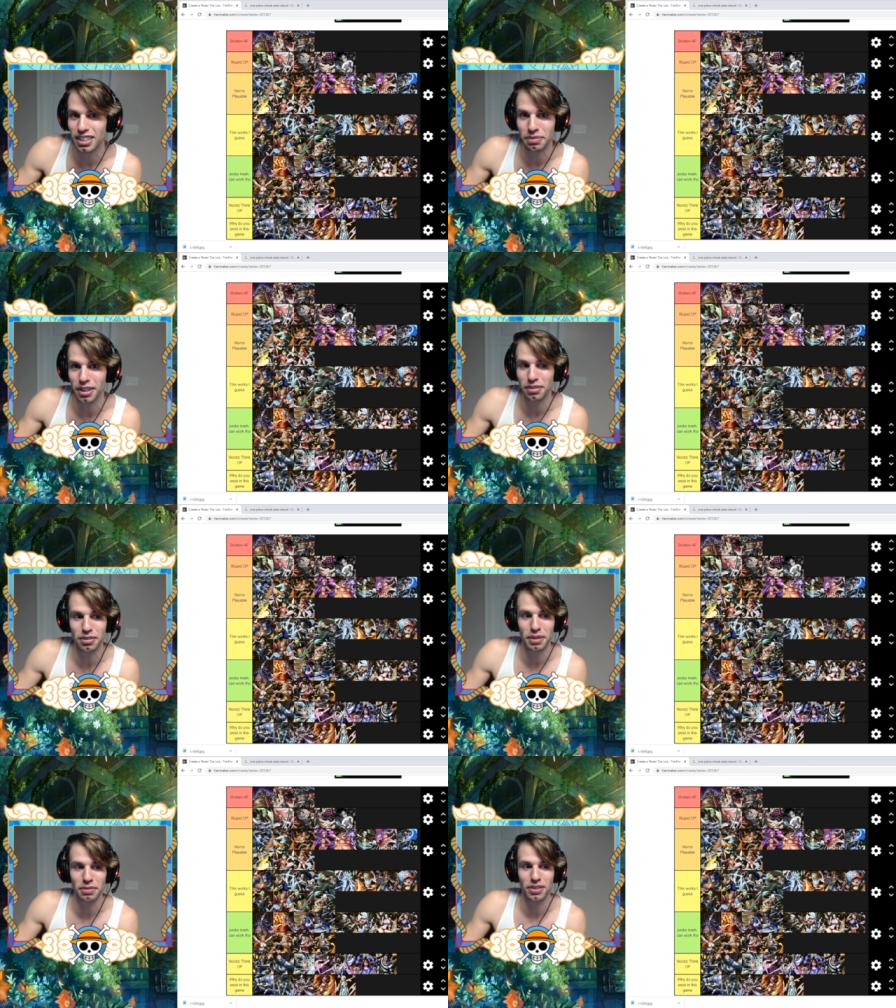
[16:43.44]
the middle
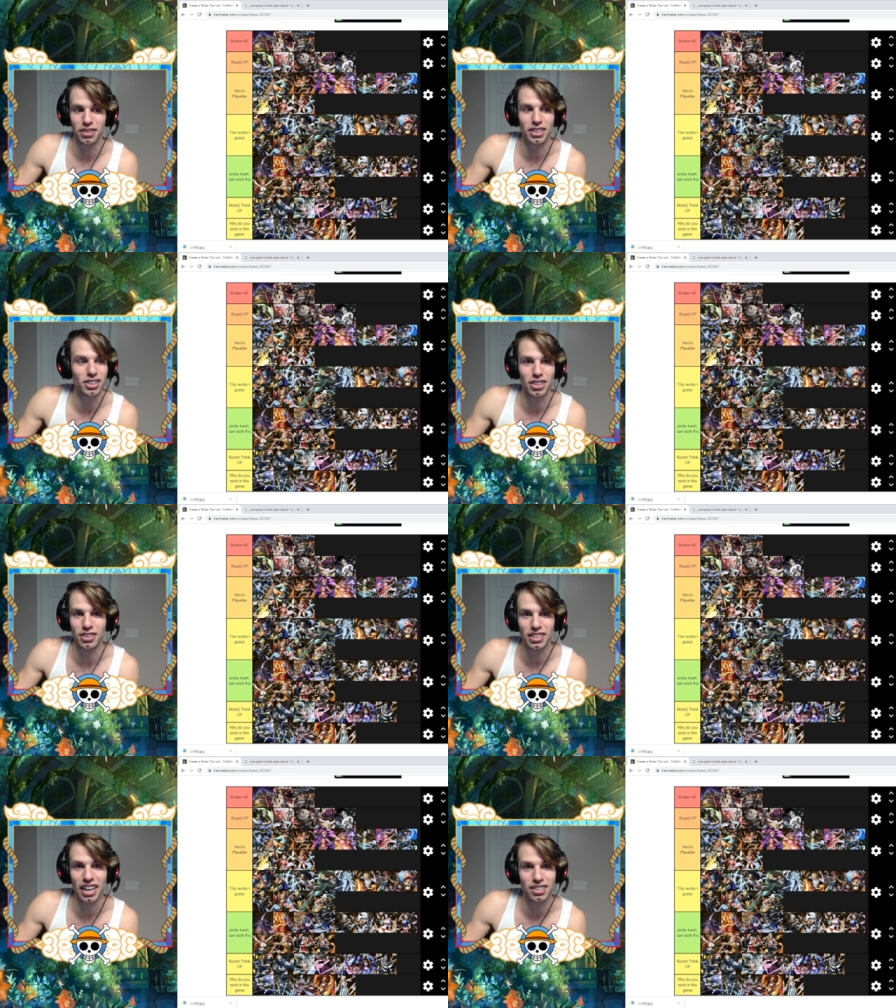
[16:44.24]
of people, he's going to
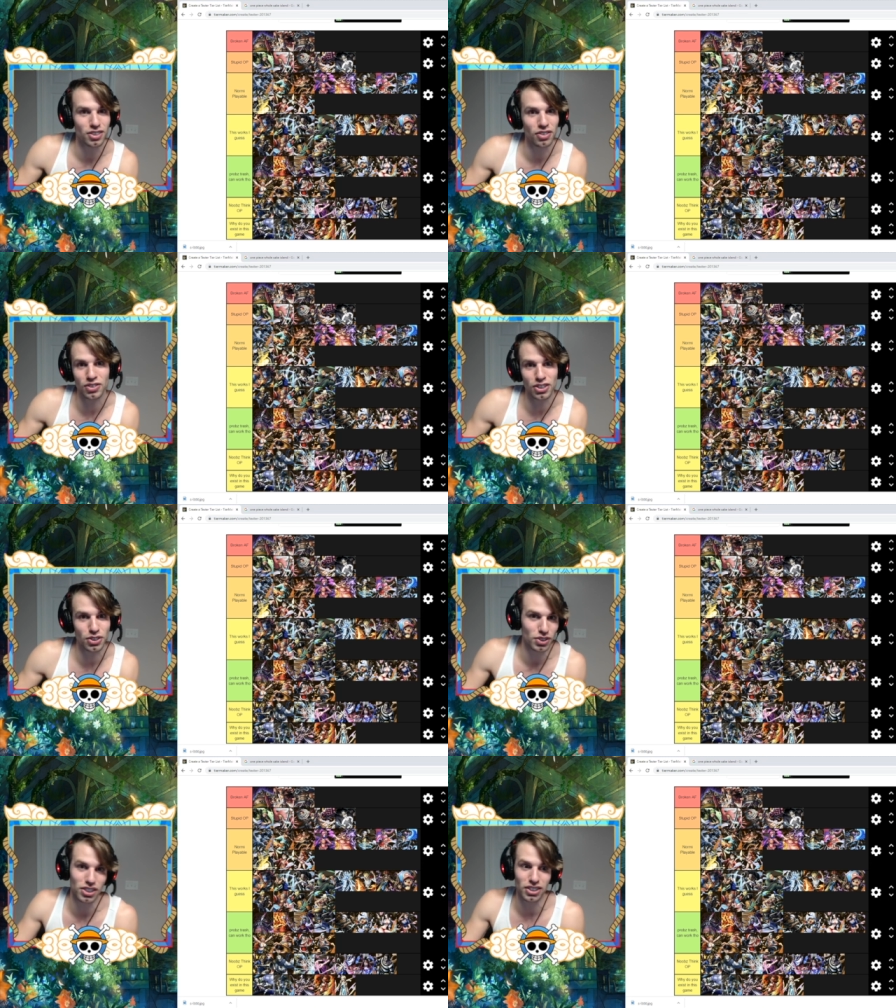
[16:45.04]
use that, and so everyone just
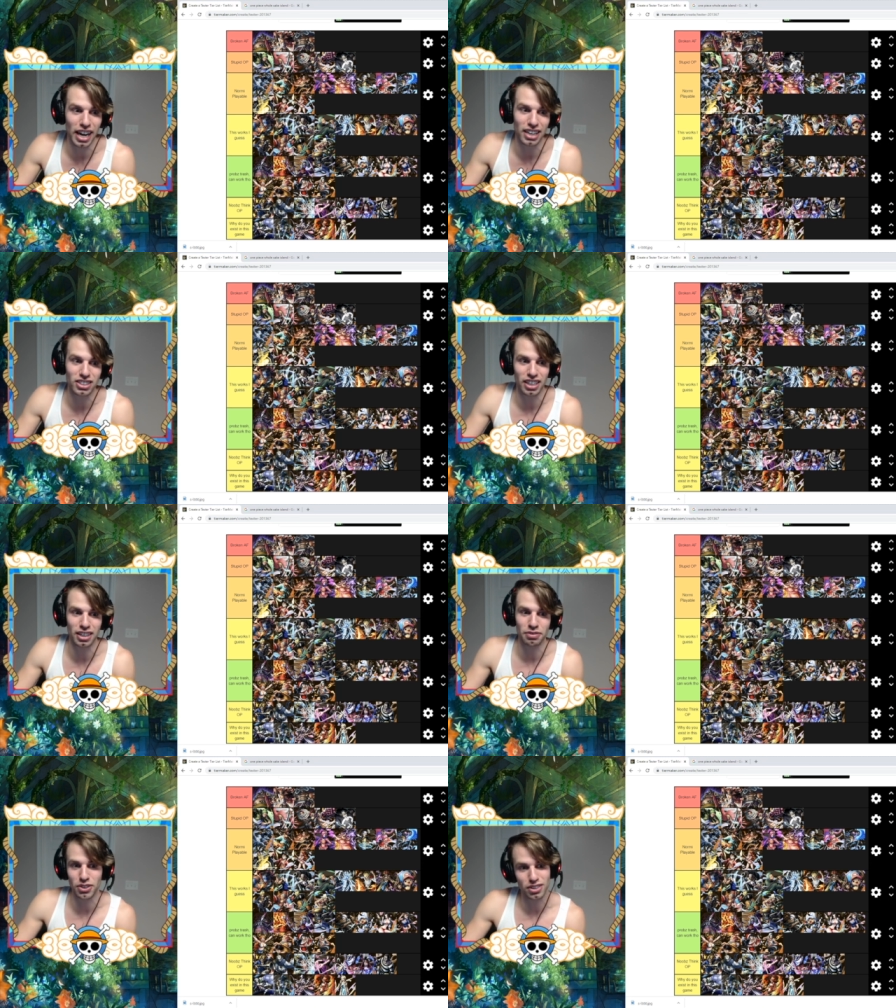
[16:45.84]
uses their dash
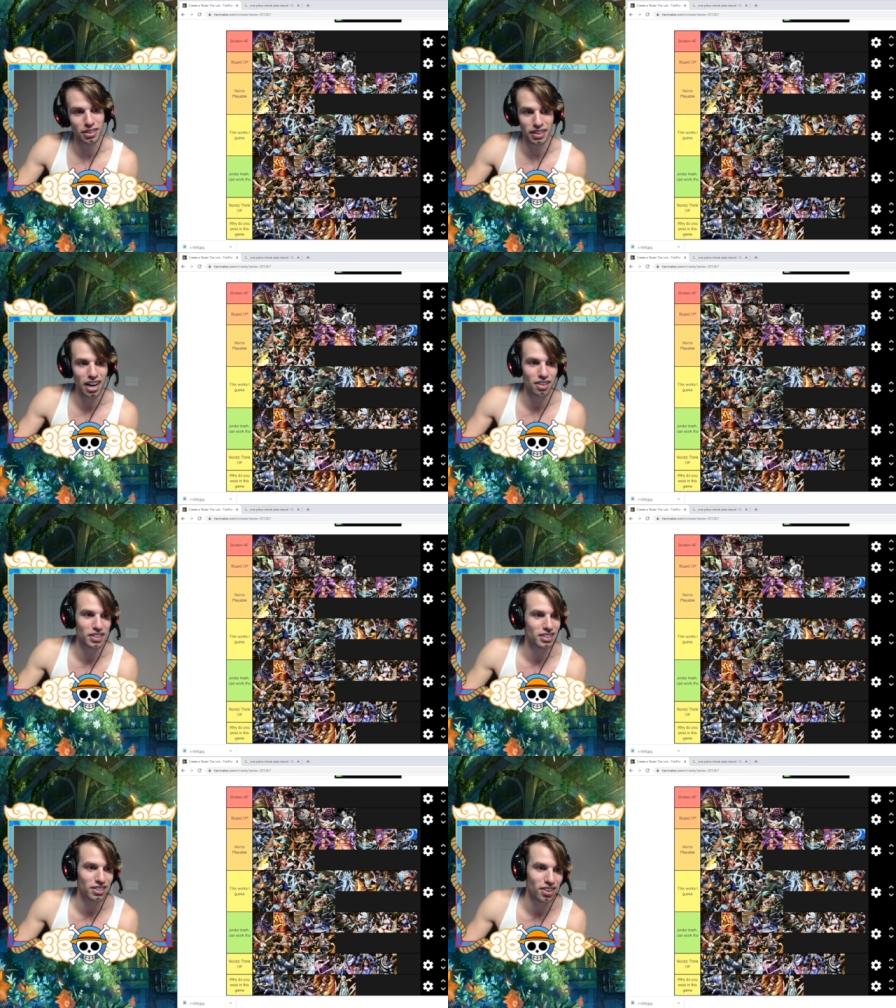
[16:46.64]
and most of the time get out of
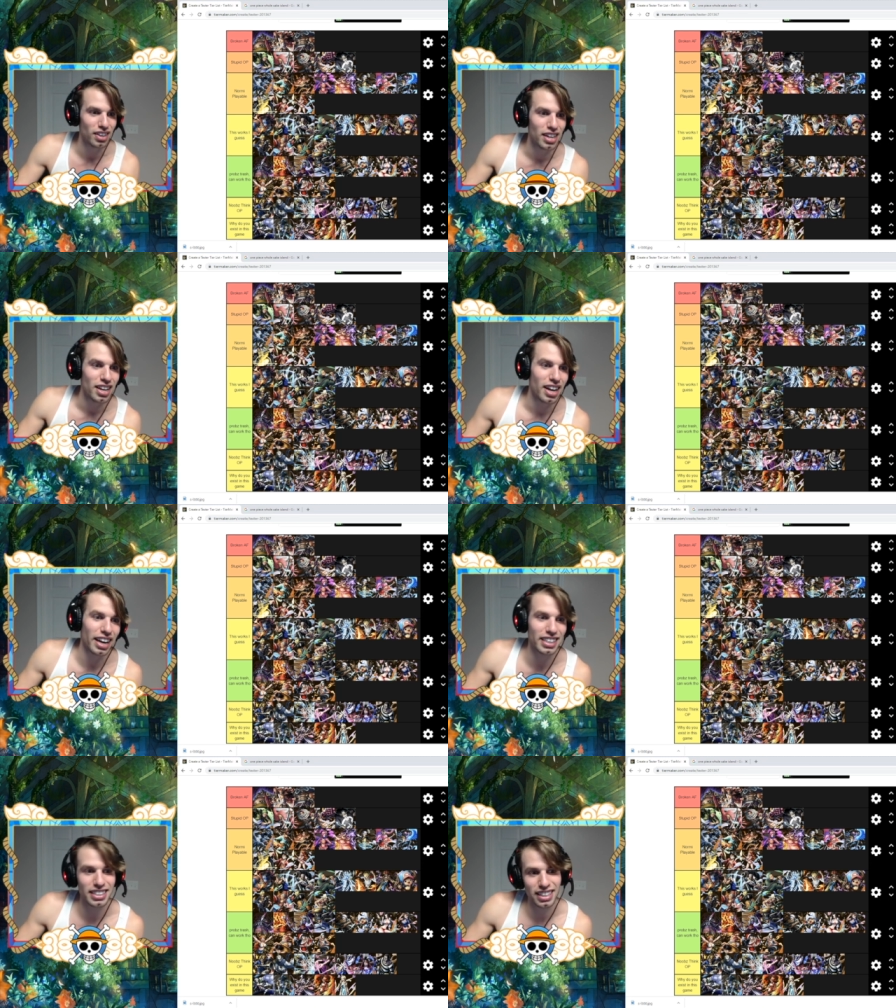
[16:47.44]
it. So
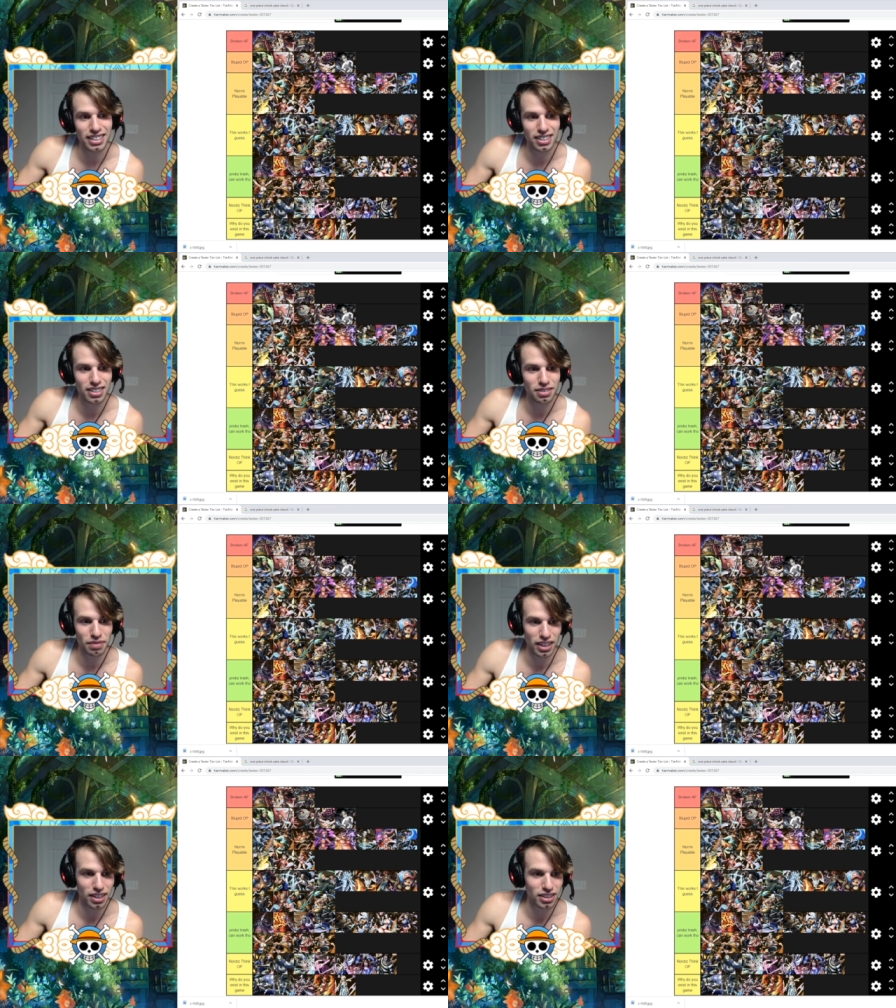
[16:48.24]
I guess that's his
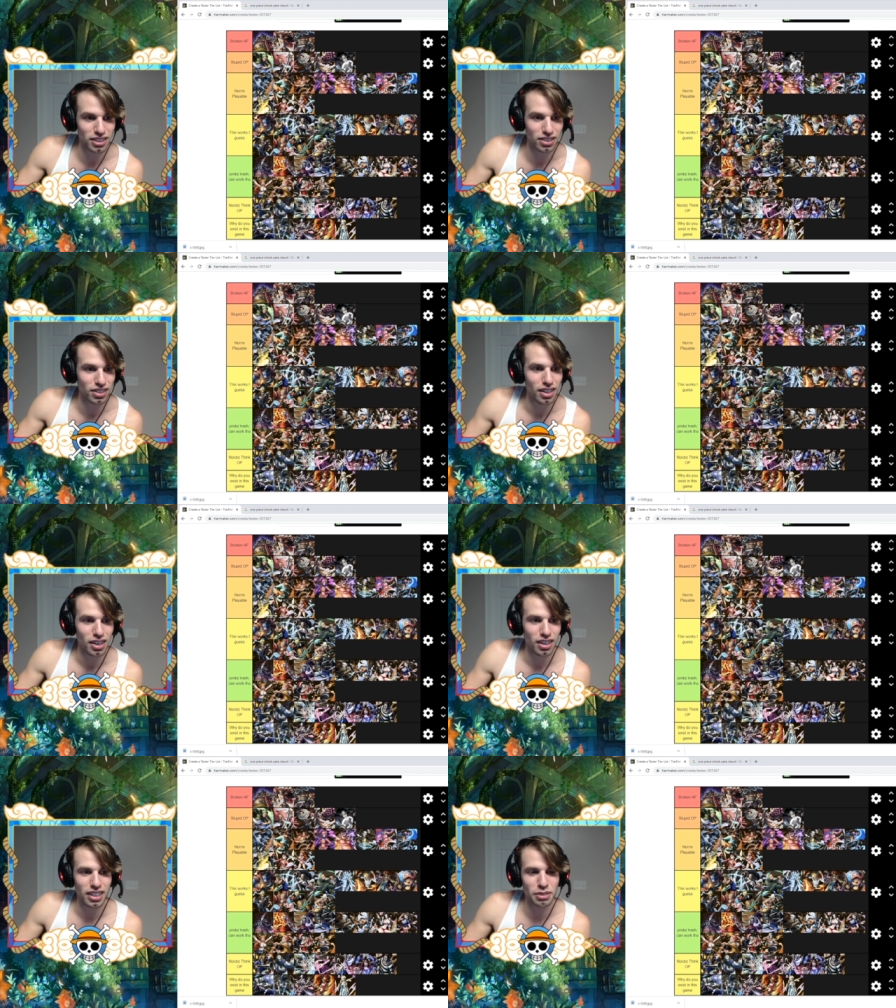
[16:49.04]
main issue.
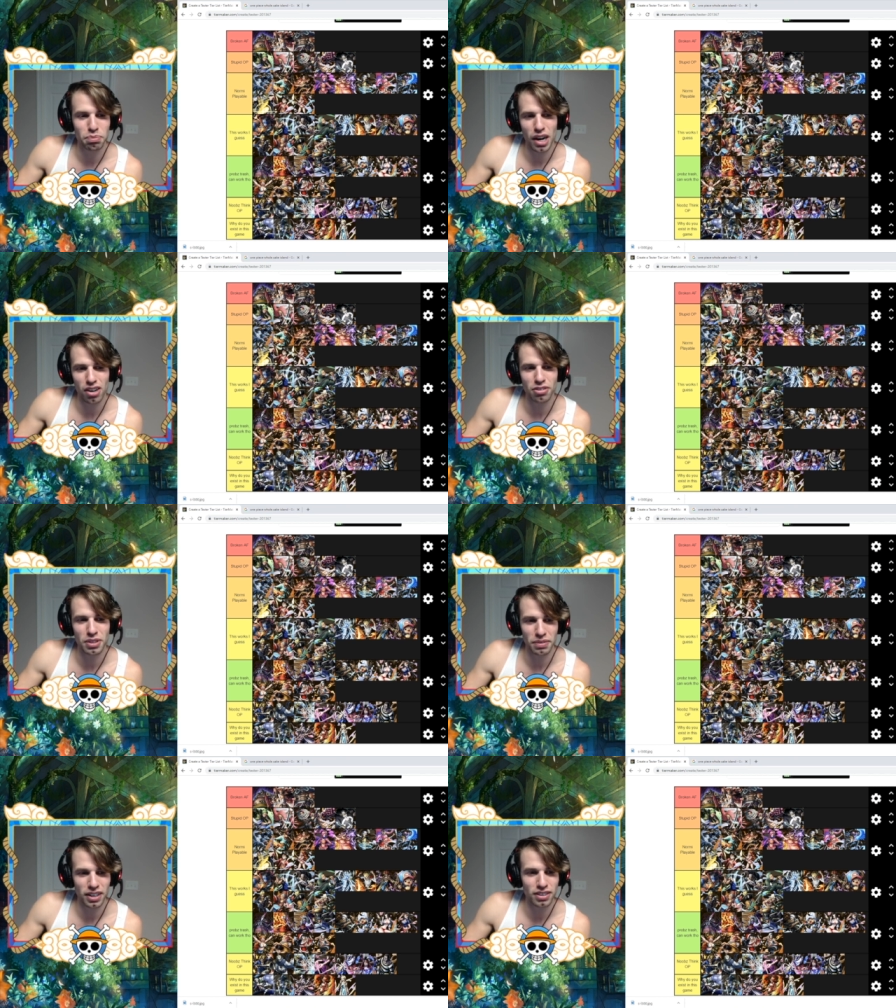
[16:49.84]
He's
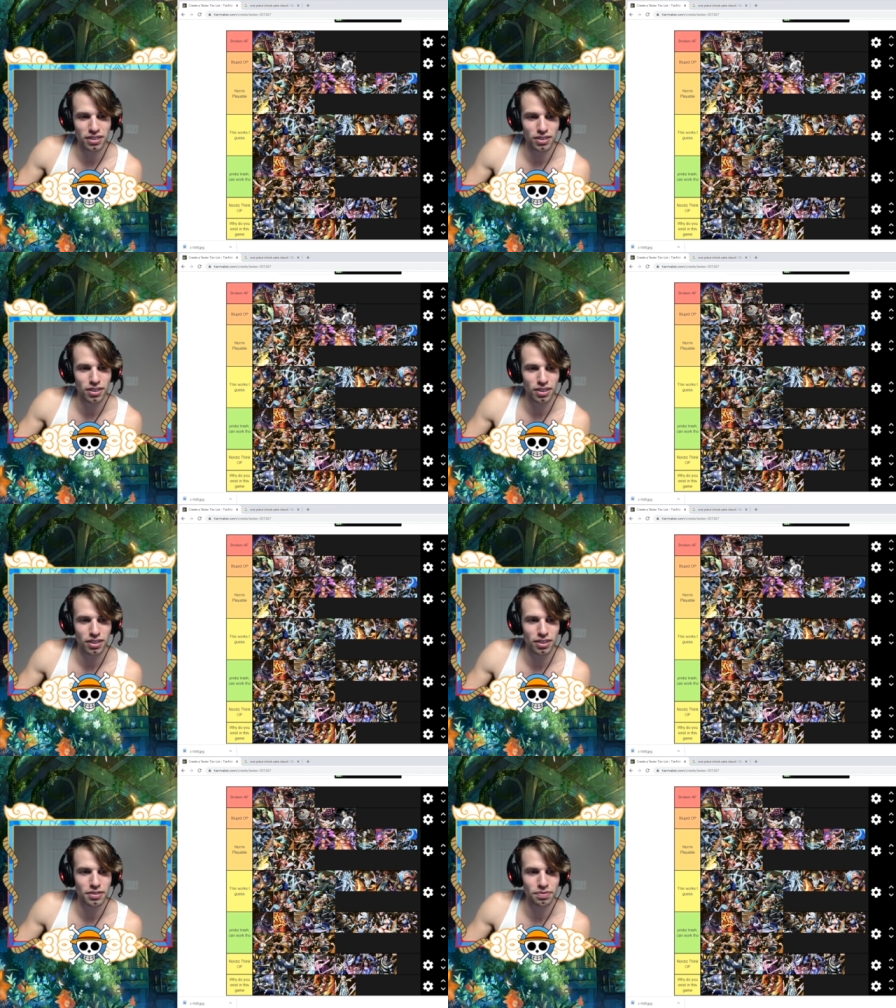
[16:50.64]
probably better than
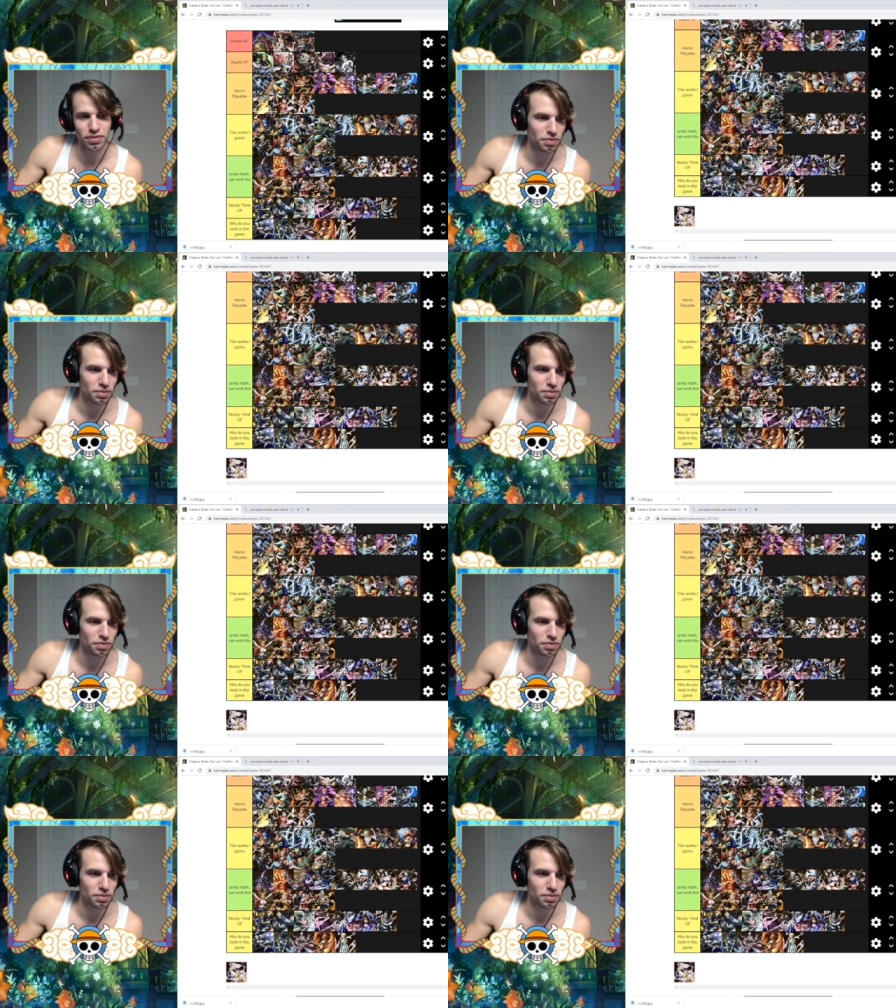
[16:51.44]
Zorro.